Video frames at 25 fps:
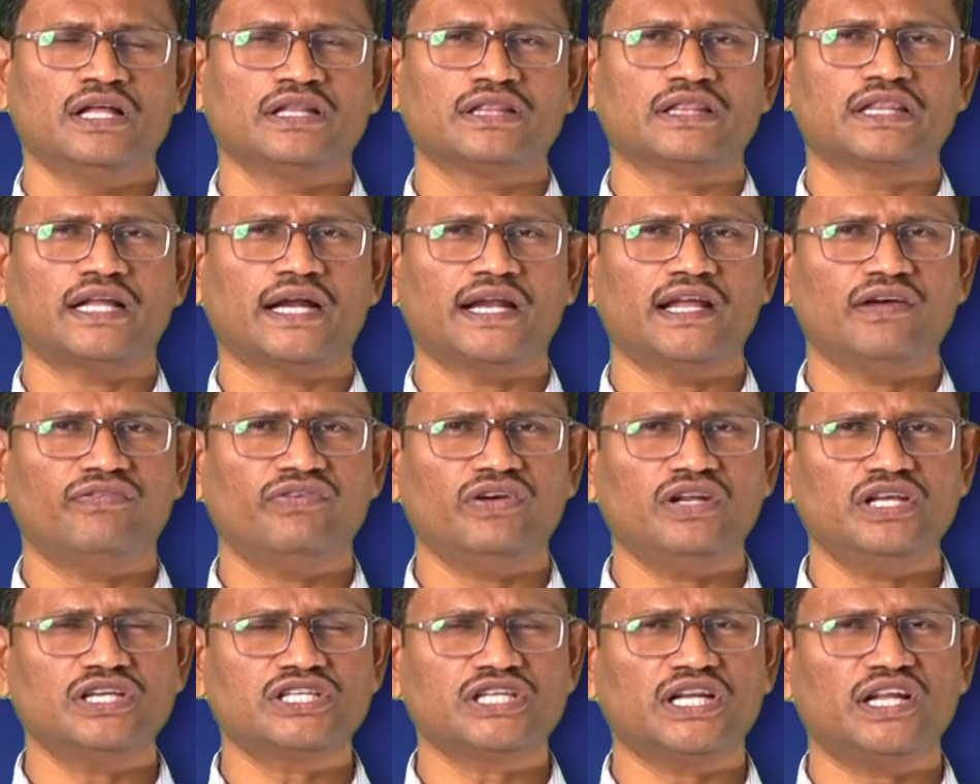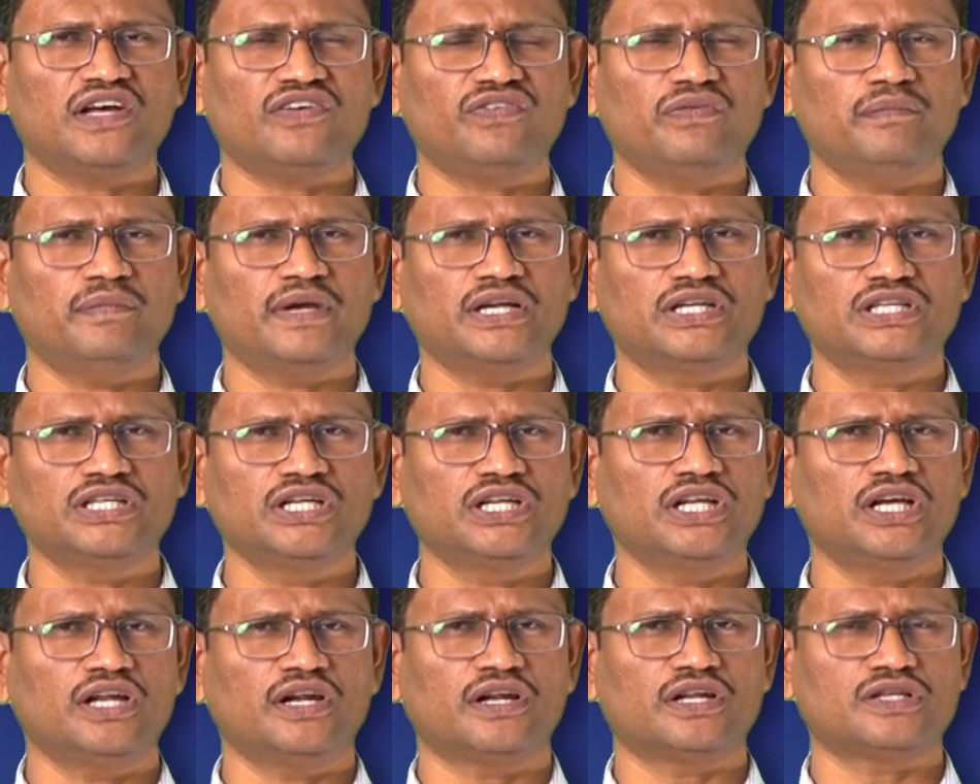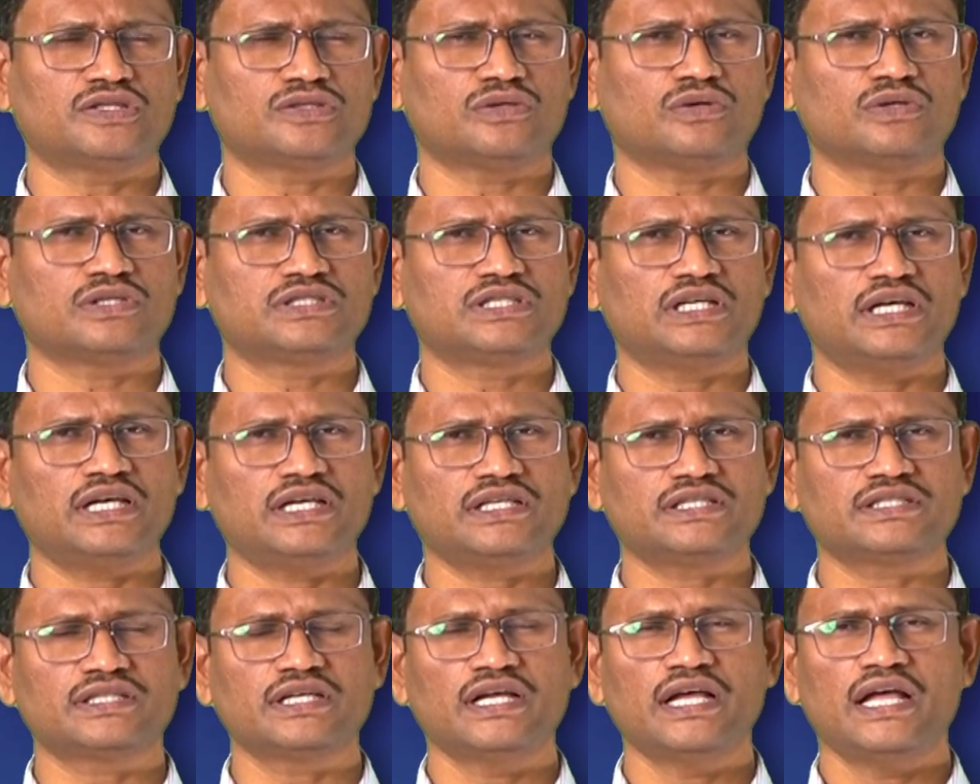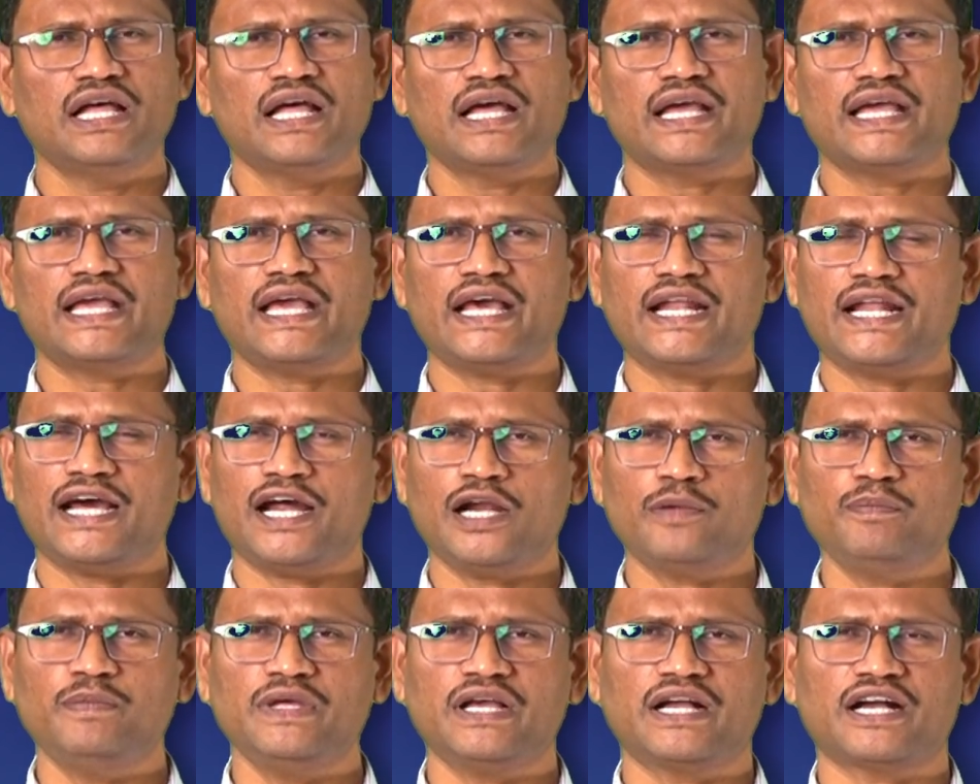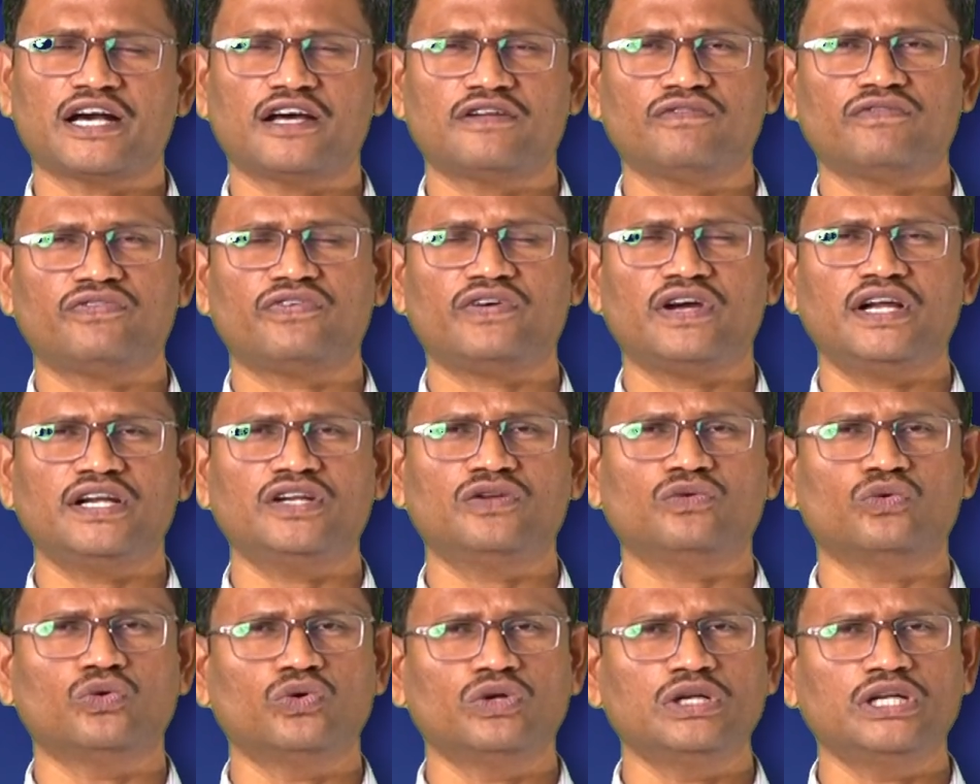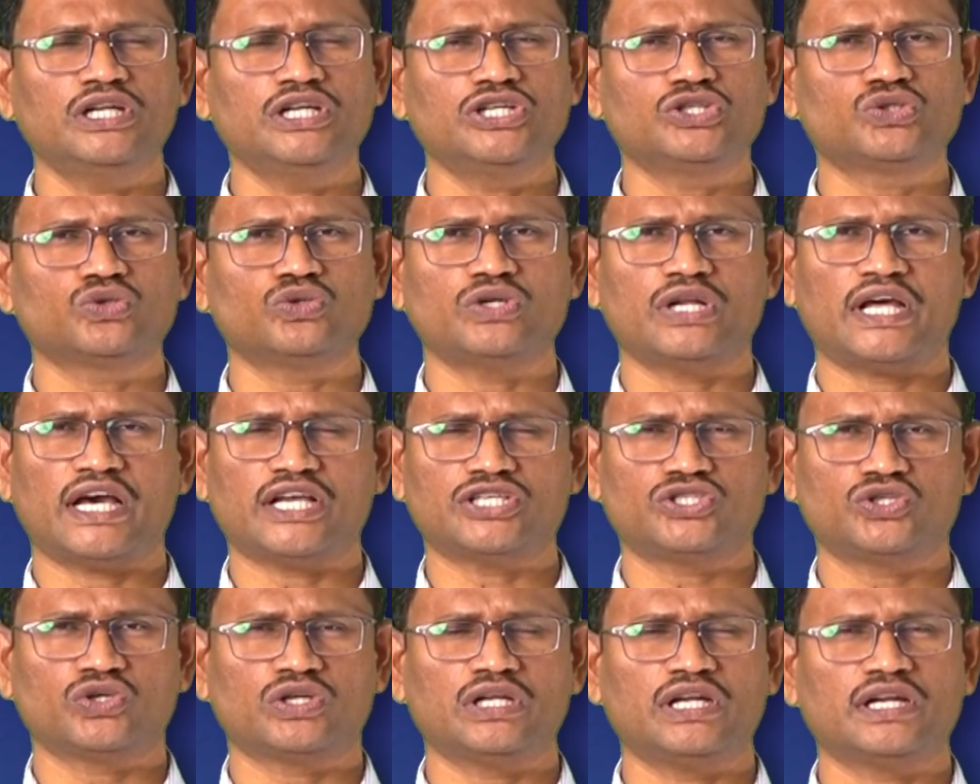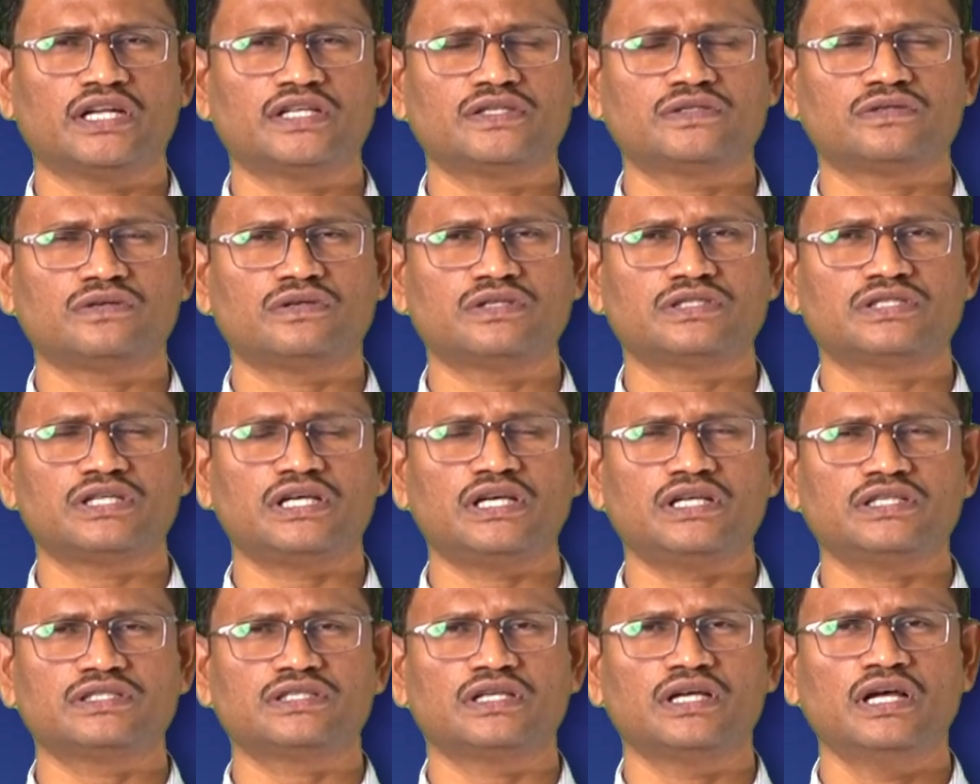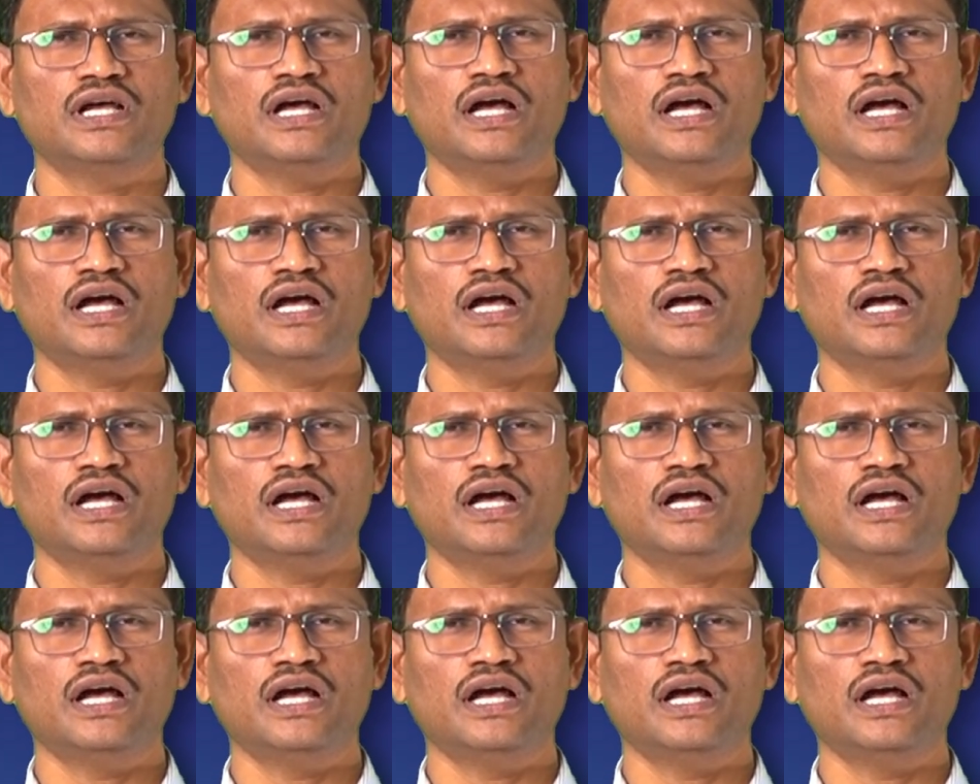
The definition of material resources cannot be confined only to natural resources